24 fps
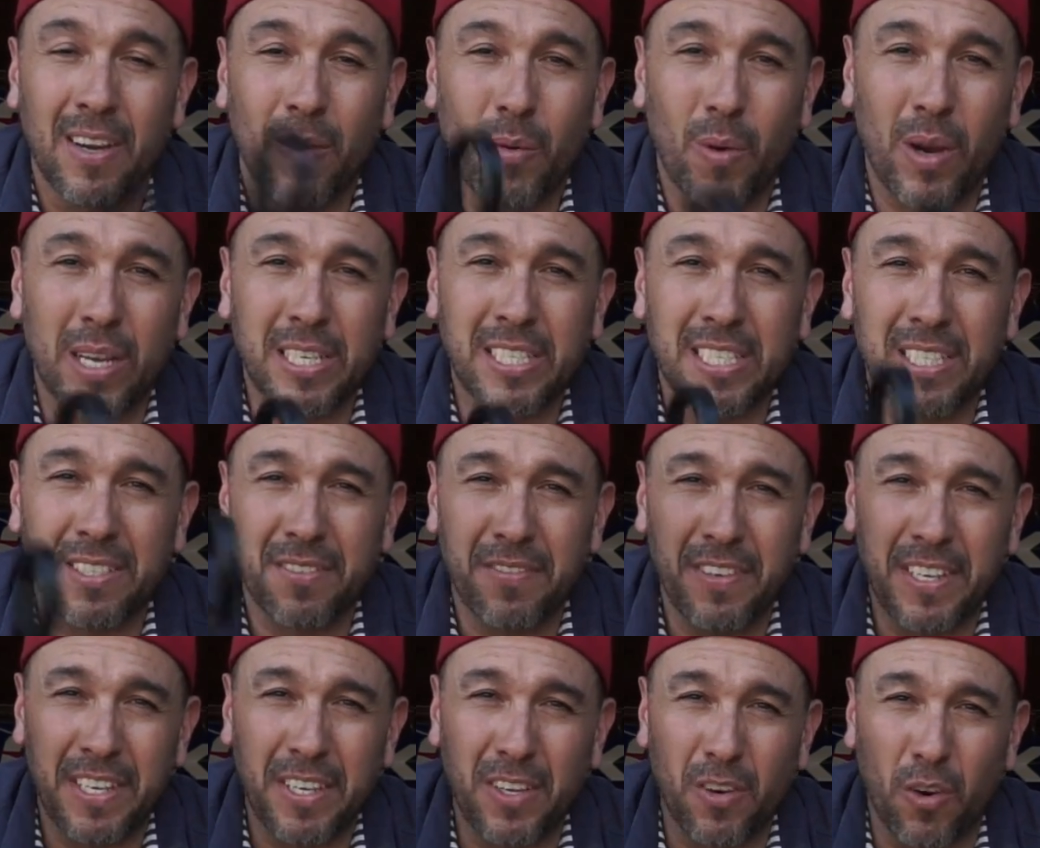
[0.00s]
Watch this
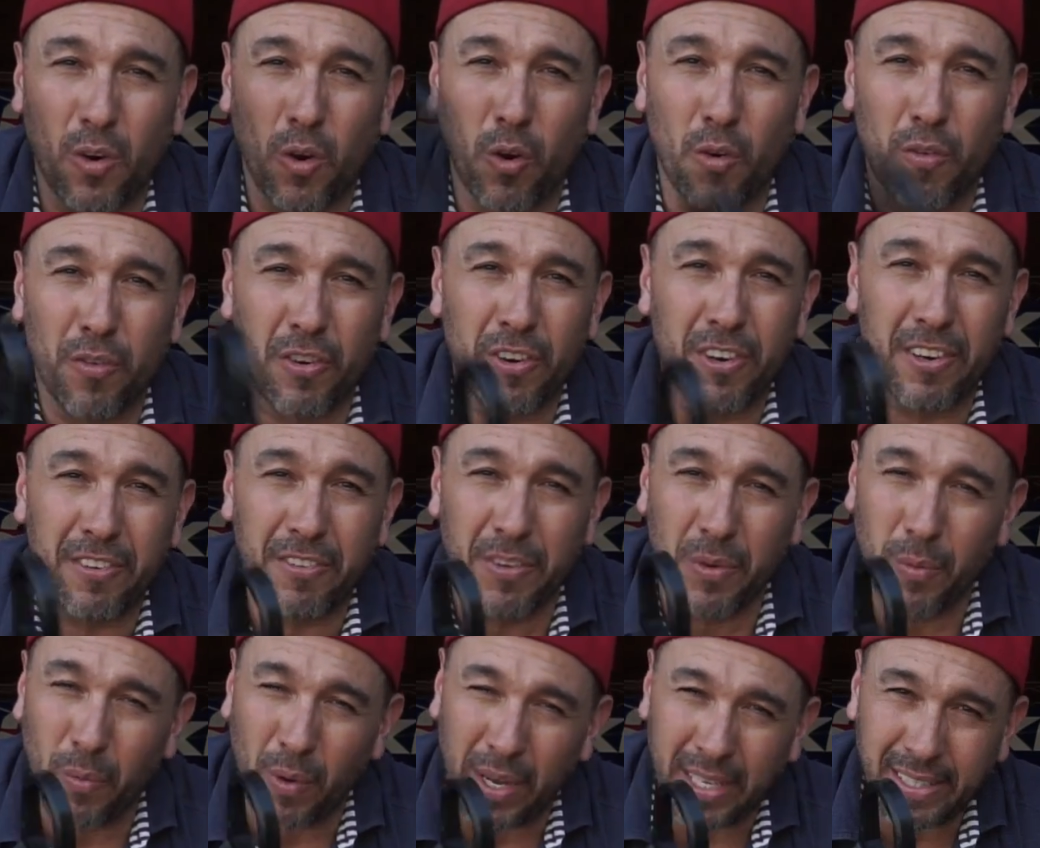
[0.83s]
video over if
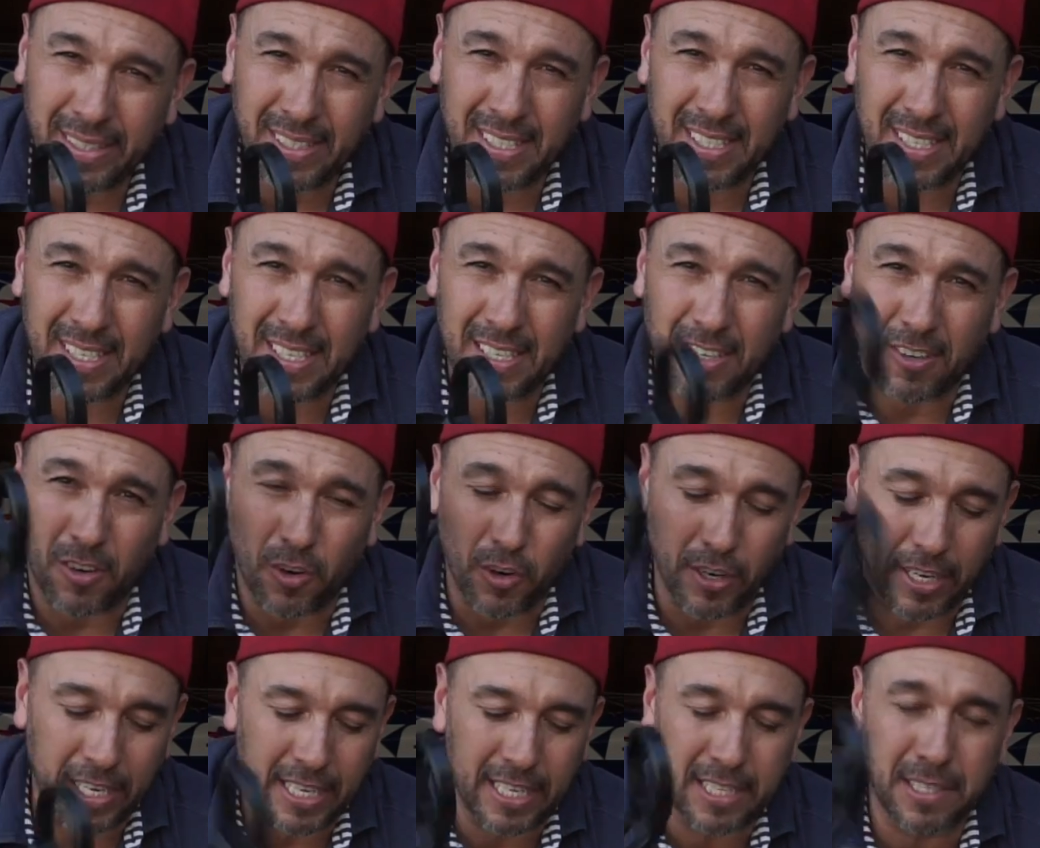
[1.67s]
you want,
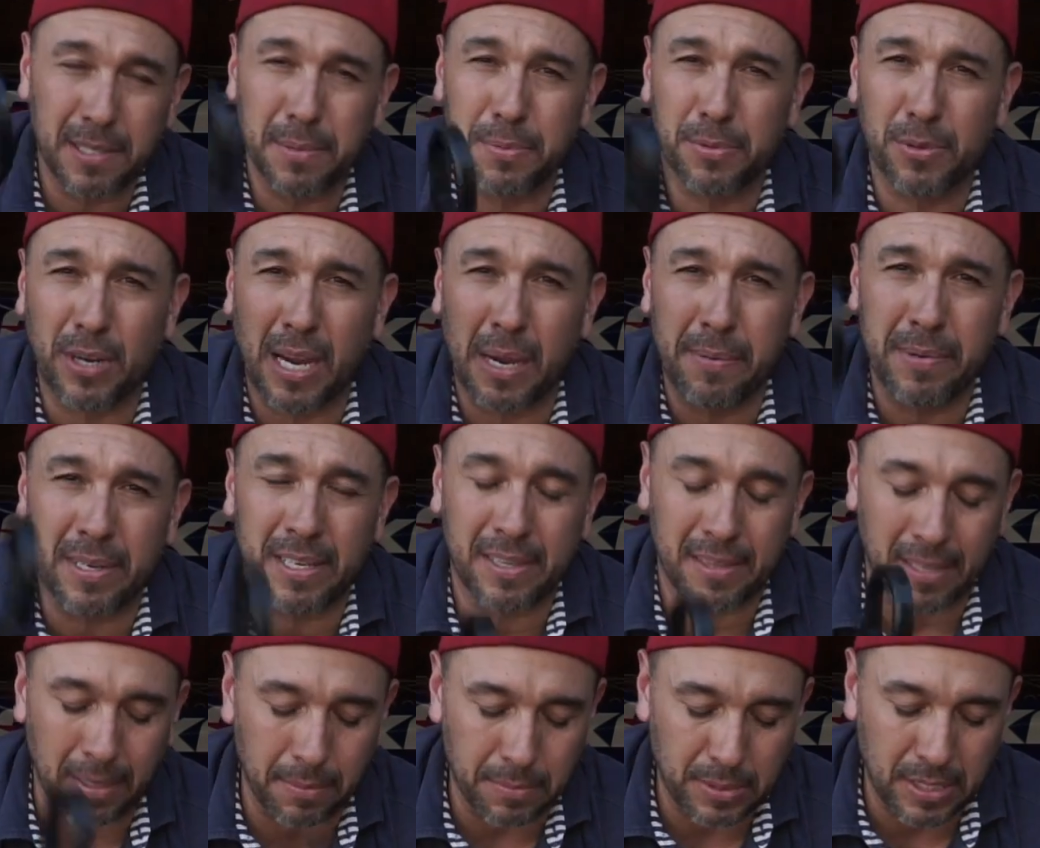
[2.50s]
or hit a subscribe and a
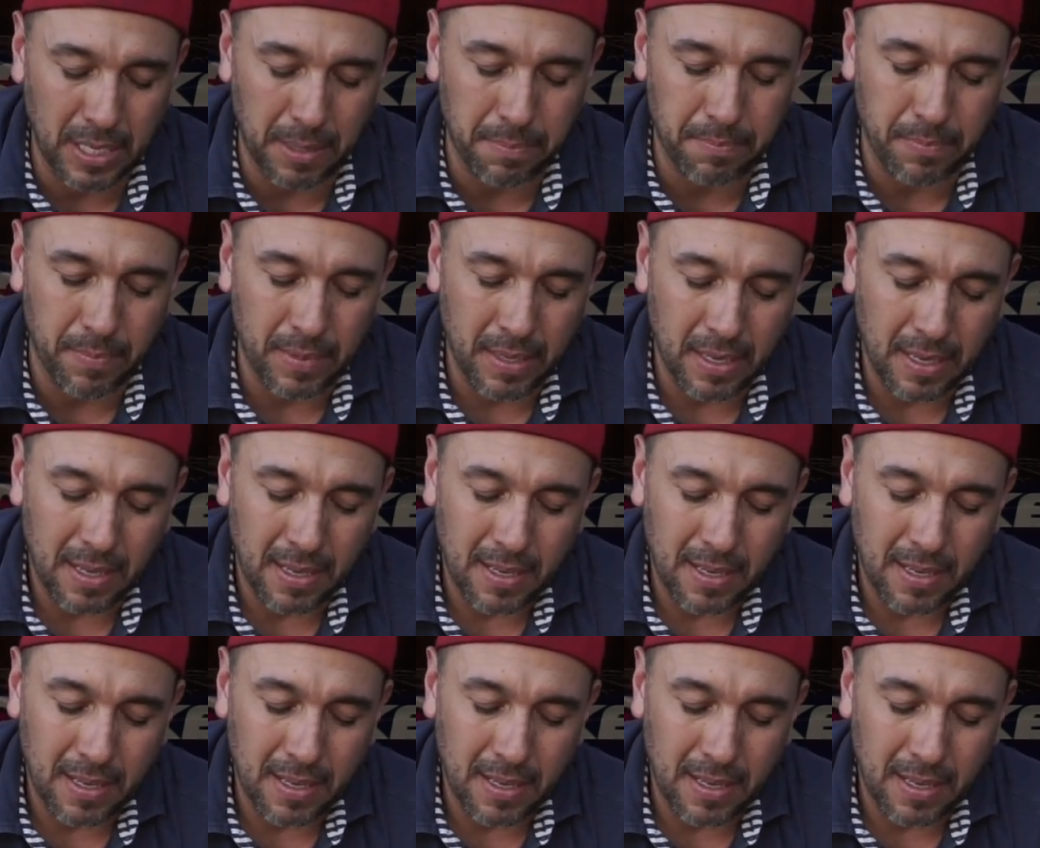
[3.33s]
thumbs up.